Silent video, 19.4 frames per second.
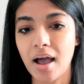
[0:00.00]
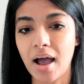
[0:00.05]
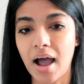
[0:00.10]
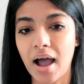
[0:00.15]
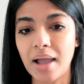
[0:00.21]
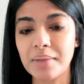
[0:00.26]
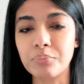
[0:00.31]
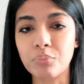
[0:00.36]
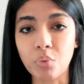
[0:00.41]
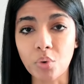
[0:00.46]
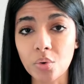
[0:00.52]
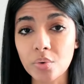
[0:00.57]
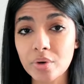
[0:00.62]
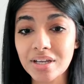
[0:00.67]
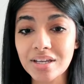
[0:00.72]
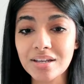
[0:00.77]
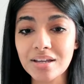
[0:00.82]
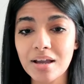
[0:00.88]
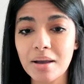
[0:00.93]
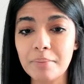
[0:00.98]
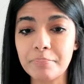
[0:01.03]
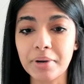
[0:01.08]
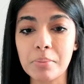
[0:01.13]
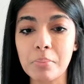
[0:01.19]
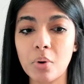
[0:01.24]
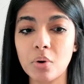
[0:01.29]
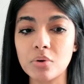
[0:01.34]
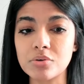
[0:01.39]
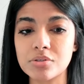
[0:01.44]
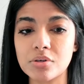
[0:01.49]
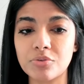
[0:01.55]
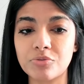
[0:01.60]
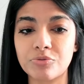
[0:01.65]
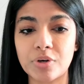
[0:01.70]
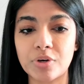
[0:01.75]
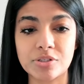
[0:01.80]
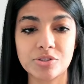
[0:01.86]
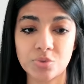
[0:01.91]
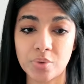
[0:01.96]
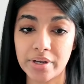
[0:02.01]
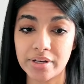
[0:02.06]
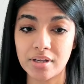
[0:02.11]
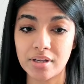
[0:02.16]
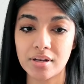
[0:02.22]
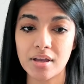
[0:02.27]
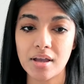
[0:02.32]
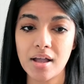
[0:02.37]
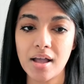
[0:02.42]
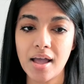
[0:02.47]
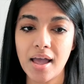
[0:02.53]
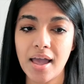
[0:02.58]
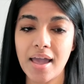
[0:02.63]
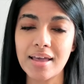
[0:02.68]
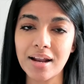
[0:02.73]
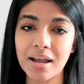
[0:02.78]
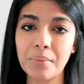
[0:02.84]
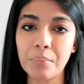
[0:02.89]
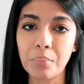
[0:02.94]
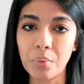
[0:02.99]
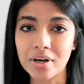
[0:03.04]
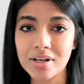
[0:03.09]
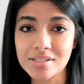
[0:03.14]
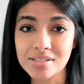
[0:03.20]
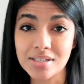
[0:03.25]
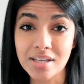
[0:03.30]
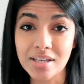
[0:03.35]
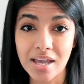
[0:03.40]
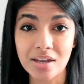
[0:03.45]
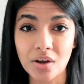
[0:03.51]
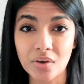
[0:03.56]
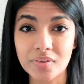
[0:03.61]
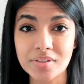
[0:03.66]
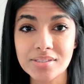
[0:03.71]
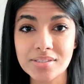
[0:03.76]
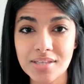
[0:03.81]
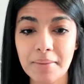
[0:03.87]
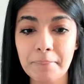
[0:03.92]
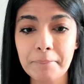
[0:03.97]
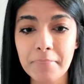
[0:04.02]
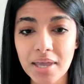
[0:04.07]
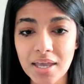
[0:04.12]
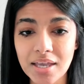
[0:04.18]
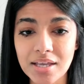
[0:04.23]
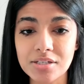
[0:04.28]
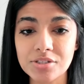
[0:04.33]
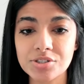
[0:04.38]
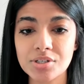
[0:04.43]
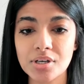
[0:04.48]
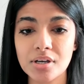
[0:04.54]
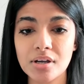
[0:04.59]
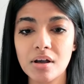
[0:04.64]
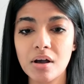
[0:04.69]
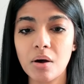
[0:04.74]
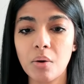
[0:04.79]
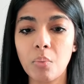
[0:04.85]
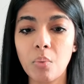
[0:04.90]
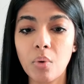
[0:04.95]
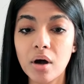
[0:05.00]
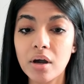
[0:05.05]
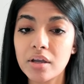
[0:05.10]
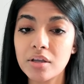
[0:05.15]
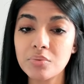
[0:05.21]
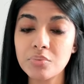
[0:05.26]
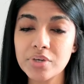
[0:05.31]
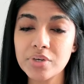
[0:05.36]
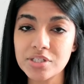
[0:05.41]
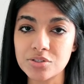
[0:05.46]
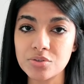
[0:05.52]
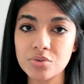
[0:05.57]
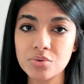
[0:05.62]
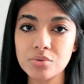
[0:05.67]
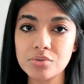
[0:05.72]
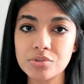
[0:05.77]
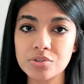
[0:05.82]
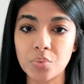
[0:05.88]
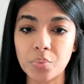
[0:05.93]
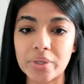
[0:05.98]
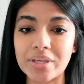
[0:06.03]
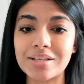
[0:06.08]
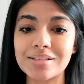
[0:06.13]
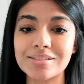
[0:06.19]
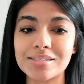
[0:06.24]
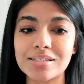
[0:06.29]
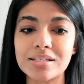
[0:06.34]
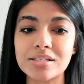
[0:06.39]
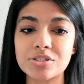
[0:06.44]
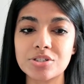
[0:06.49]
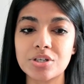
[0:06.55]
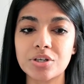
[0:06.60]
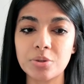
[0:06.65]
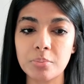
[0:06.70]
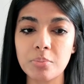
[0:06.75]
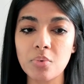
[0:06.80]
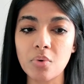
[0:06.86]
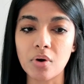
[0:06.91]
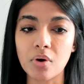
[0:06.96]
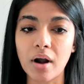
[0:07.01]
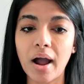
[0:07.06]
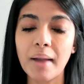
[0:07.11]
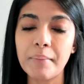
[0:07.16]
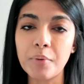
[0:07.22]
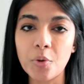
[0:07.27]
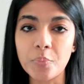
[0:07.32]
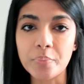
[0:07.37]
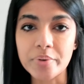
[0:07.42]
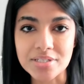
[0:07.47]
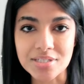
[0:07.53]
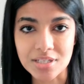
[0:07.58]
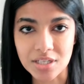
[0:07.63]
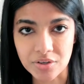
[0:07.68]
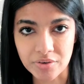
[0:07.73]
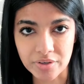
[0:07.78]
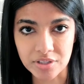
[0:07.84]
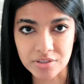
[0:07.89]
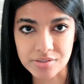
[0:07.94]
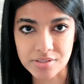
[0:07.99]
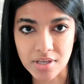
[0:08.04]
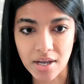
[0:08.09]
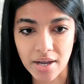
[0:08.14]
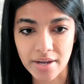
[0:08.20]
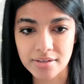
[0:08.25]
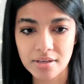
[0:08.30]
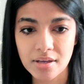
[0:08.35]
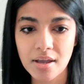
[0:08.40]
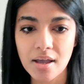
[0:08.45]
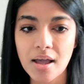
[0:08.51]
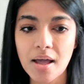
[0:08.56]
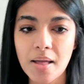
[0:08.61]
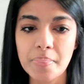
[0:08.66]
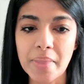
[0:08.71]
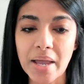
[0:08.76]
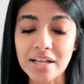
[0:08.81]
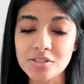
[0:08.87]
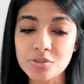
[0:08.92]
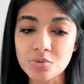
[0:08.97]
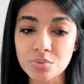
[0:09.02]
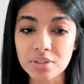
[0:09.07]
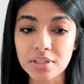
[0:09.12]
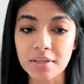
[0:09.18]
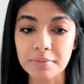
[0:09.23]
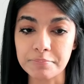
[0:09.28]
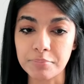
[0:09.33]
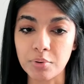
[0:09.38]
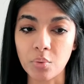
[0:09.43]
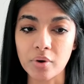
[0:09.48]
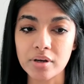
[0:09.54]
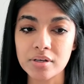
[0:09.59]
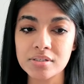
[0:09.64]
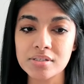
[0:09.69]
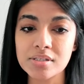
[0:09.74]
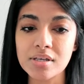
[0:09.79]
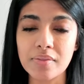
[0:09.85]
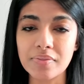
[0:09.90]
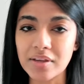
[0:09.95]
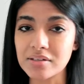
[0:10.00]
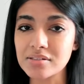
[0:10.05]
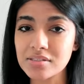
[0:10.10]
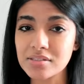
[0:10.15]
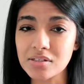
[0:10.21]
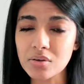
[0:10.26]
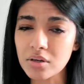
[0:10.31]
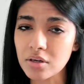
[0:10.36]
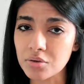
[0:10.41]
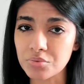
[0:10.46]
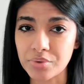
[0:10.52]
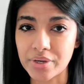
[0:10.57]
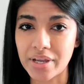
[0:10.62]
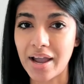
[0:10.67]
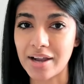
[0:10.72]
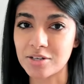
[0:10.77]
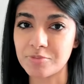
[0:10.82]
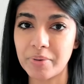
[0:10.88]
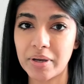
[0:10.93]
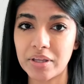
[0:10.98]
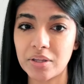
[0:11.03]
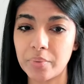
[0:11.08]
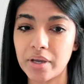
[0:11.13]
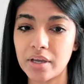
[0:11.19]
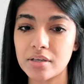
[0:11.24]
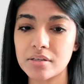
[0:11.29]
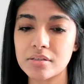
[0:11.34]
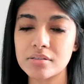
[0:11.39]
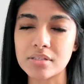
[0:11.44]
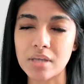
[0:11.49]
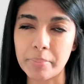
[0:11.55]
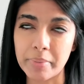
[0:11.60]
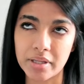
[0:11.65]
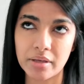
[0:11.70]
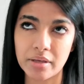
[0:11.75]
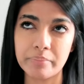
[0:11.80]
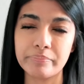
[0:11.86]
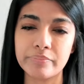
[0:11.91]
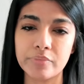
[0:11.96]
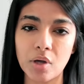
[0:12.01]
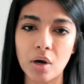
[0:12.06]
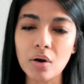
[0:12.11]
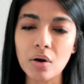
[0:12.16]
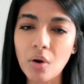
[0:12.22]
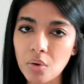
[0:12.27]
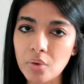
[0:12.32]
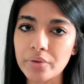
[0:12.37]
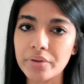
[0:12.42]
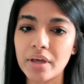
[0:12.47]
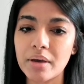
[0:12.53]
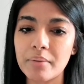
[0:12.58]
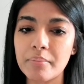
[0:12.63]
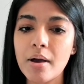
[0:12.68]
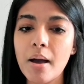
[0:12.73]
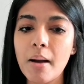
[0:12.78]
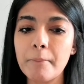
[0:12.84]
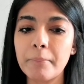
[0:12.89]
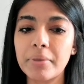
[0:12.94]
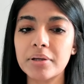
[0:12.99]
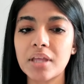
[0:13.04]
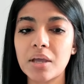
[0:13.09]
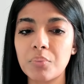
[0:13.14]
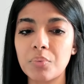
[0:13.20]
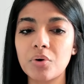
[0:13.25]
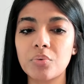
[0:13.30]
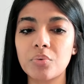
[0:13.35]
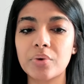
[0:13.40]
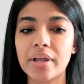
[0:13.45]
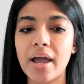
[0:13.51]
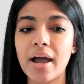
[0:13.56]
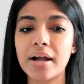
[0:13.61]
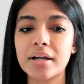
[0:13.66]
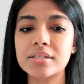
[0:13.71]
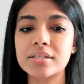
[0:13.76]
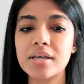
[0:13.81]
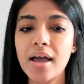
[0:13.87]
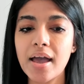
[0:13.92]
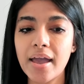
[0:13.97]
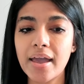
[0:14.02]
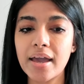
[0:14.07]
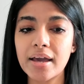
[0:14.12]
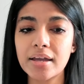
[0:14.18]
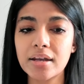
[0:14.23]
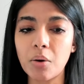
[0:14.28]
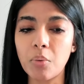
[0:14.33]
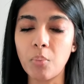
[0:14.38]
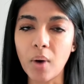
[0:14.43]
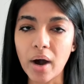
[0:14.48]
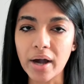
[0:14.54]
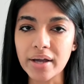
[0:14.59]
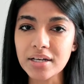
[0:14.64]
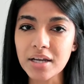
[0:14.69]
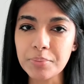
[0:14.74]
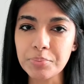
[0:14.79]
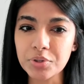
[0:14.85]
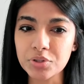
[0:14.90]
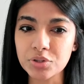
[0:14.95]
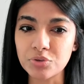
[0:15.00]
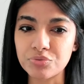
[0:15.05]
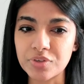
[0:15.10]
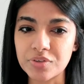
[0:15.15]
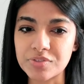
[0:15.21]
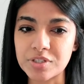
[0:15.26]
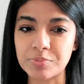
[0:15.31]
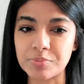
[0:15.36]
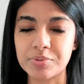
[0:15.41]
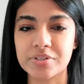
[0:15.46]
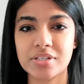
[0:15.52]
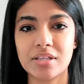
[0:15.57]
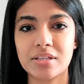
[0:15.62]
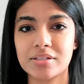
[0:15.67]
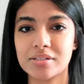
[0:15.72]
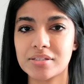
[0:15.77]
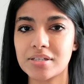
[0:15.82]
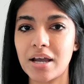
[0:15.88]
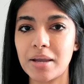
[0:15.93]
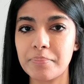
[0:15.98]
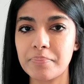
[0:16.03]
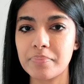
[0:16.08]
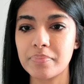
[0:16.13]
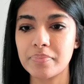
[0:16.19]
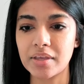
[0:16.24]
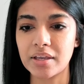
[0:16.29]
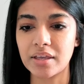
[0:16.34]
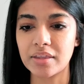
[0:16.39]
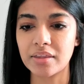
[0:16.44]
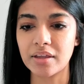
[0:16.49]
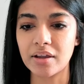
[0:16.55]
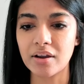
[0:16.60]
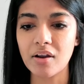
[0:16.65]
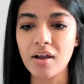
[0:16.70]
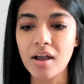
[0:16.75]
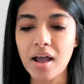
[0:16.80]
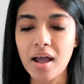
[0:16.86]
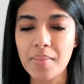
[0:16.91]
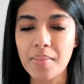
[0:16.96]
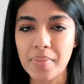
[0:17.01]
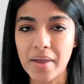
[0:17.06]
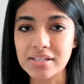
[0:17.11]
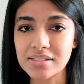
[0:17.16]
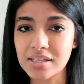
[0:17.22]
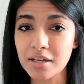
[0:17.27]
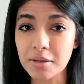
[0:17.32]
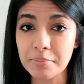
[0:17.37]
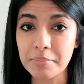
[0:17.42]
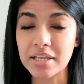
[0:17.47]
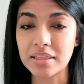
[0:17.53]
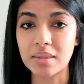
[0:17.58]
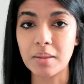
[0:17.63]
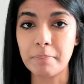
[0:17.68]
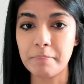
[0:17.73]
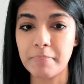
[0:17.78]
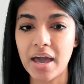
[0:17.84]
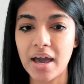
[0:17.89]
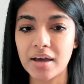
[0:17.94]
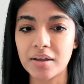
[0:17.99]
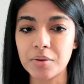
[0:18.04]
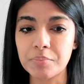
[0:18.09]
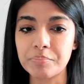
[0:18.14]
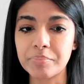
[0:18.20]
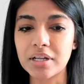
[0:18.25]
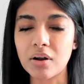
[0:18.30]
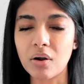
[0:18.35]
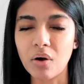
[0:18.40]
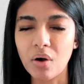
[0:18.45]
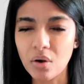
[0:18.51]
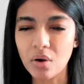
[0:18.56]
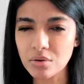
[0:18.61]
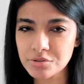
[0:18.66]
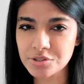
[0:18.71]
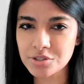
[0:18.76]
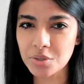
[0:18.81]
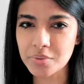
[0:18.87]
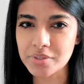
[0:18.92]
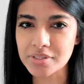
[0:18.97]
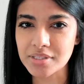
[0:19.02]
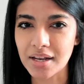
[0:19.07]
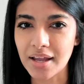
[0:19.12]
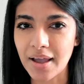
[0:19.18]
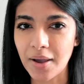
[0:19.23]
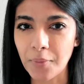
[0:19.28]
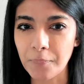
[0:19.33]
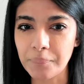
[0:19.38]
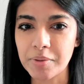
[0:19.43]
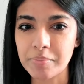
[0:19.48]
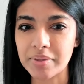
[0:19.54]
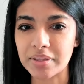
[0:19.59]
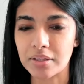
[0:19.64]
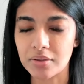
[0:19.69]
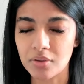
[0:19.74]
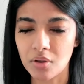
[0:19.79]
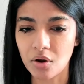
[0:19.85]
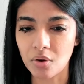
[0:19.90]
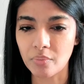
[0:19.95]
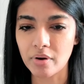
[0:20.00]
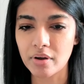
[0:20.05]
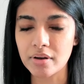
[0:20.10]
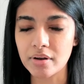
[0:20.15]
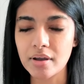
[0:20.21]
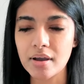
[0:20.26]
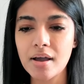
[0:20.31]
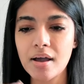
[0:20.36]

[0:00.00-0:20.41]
I'm worried, but I'm also frustrated. And I want us to get on the same page. What can we do so we can see each other more? I'm open to hearing your side. That's really important. They're still going to react, by the way. Some of them, not all of them, but they will react. And why did I put the 50% of the time thing in there? That's going to make them mad, but it also is going to help them in the long run.